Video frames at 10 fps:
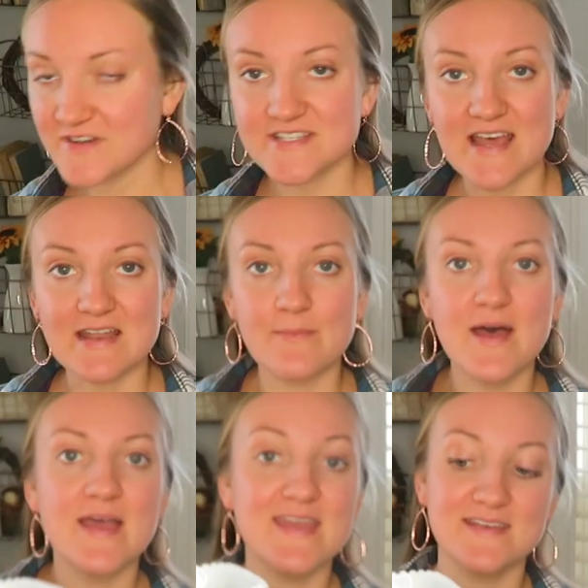first item
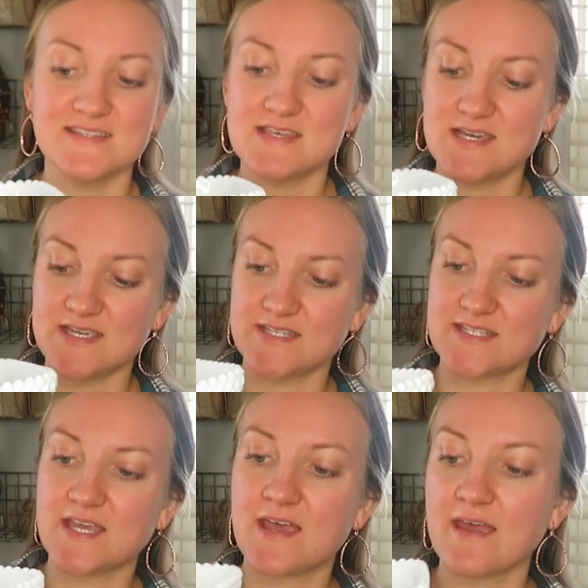is
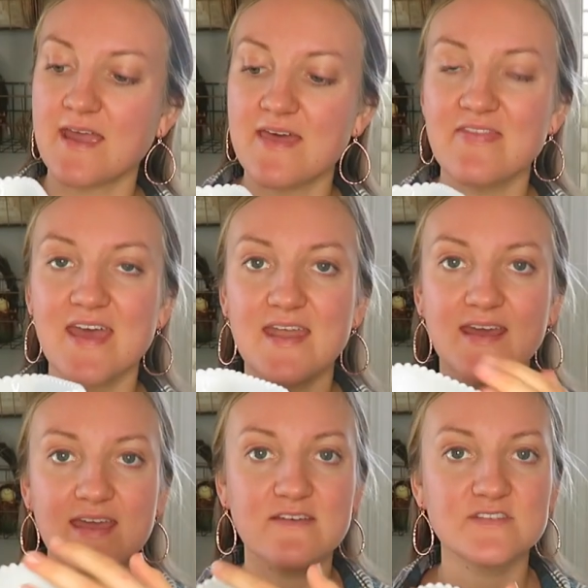this, and then
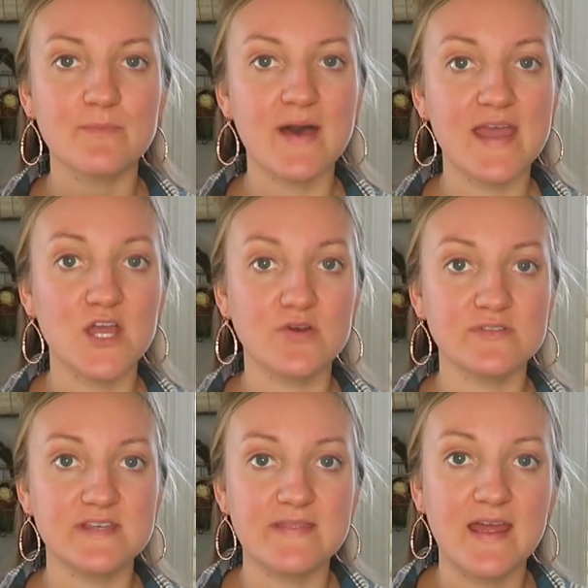I have some pine
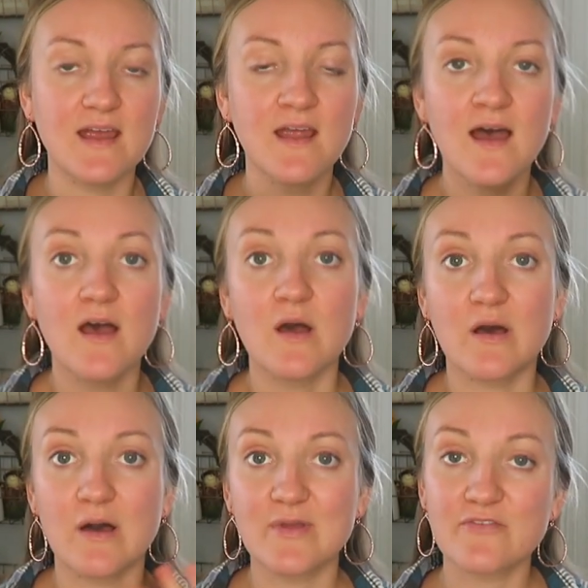cones in there.
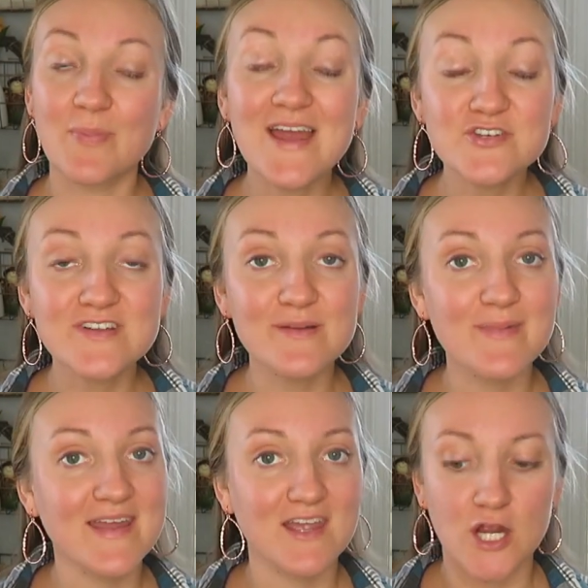Uh, we have a pine tree in our
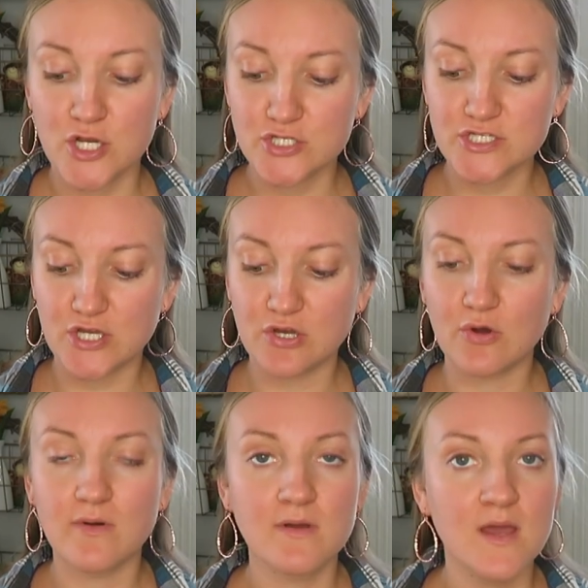backyard,
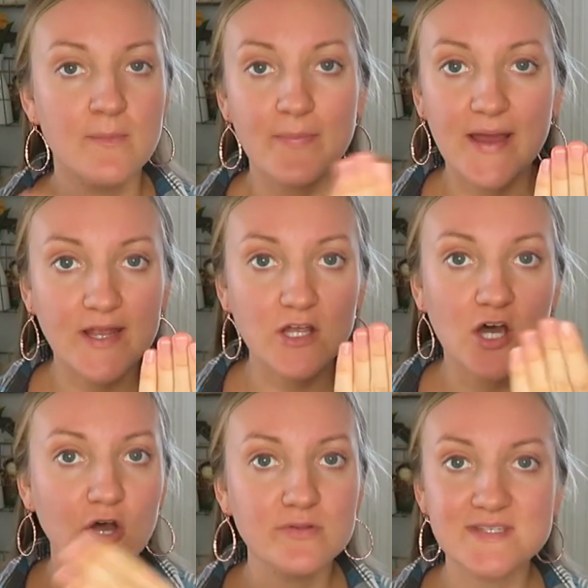so pine
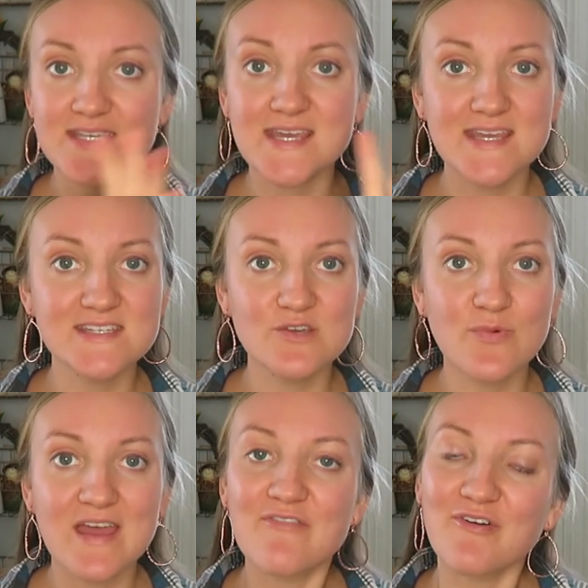cones, easy
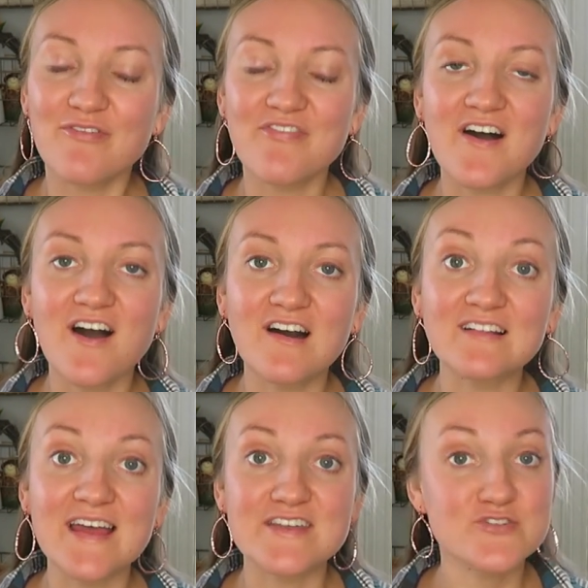way for
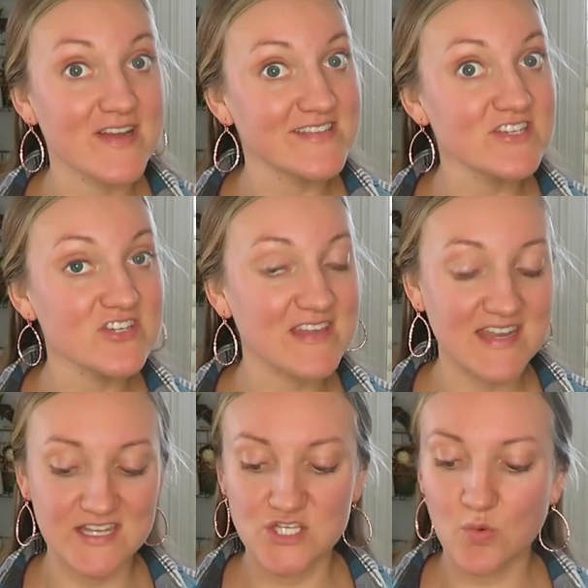fall and transition
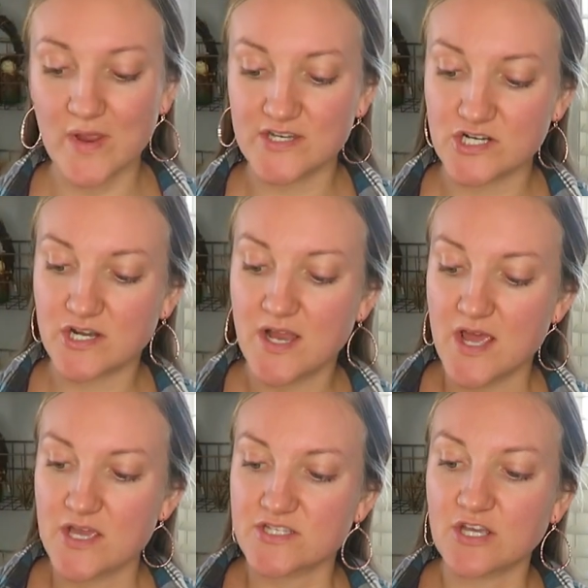then into winter.
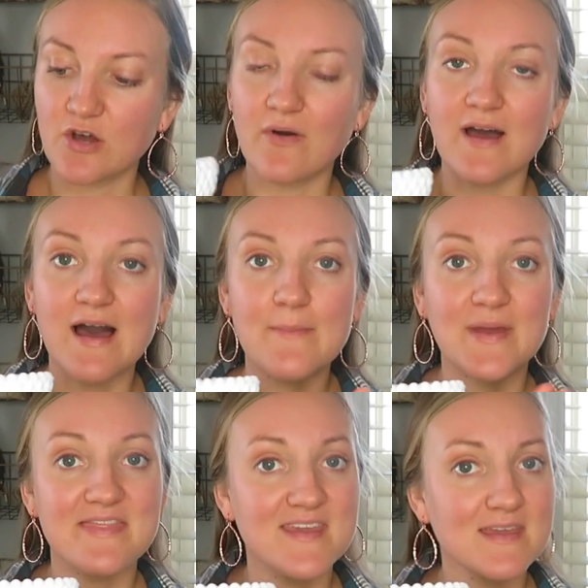So um,
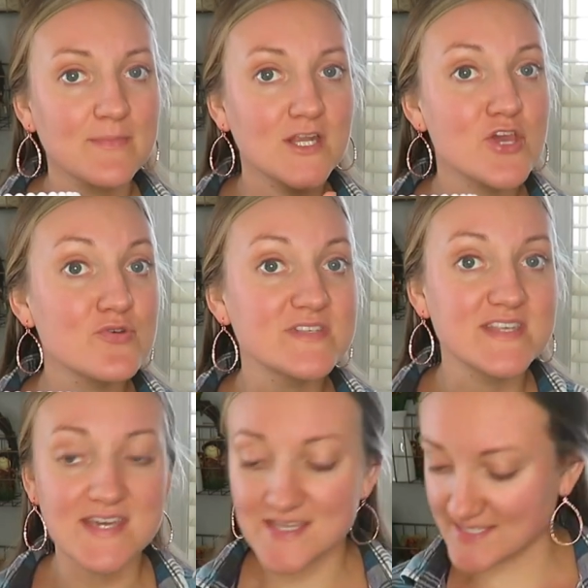I think I'm gonna use
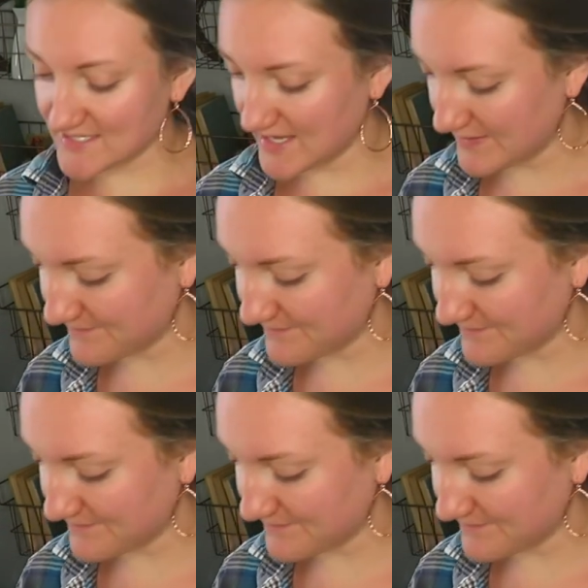this.